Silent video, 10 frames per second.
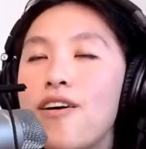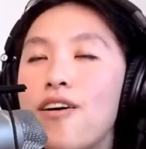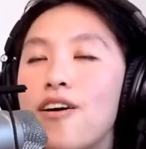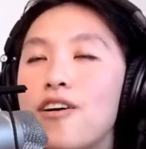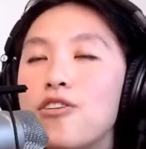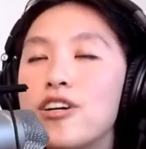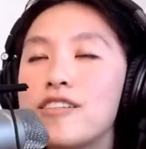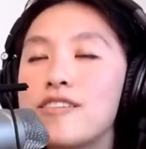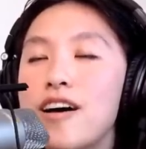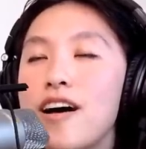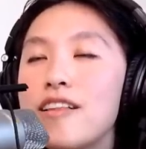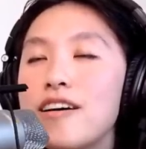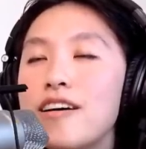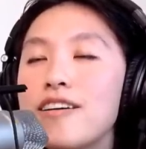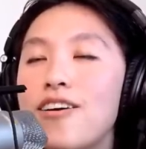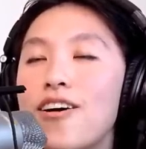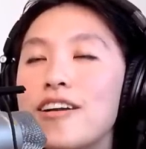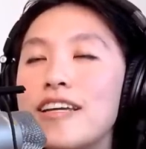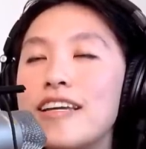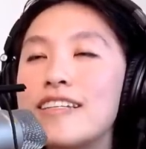our Kristalla
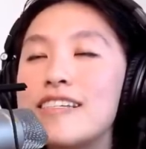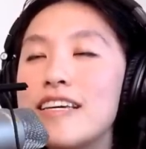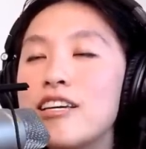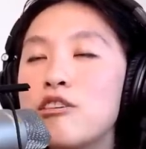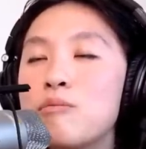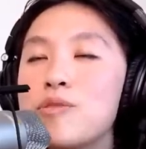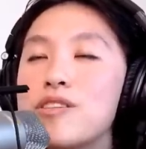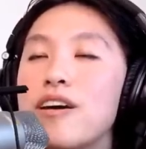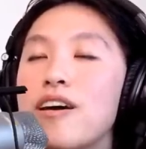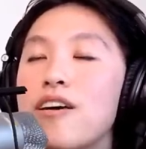guardian teams,